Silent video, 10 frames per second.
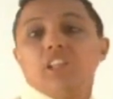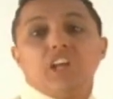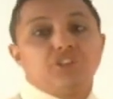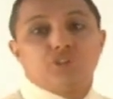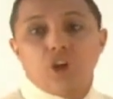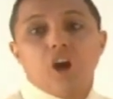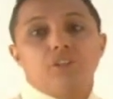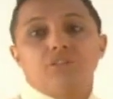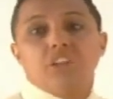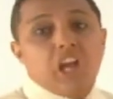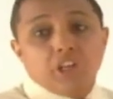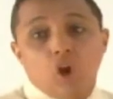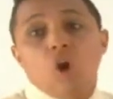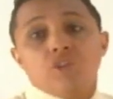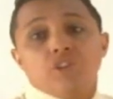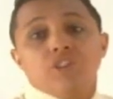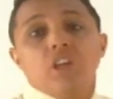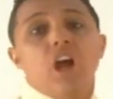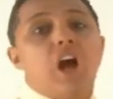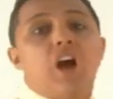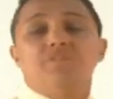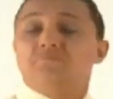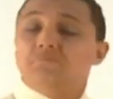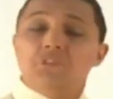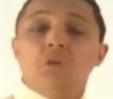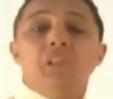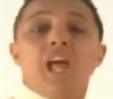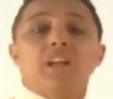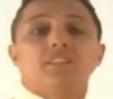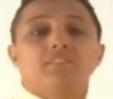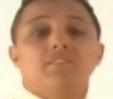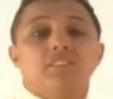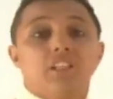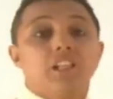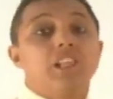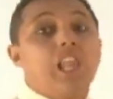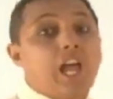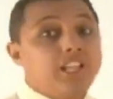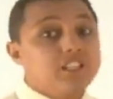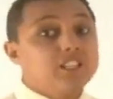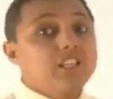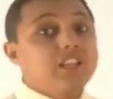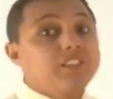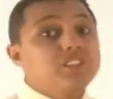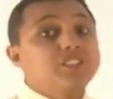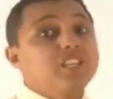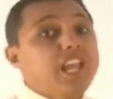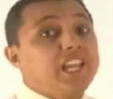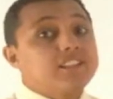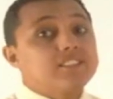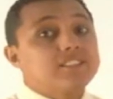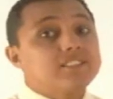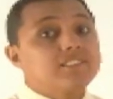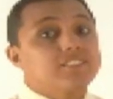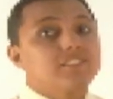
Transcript: like the turtles, and others have no leg, like the snakes.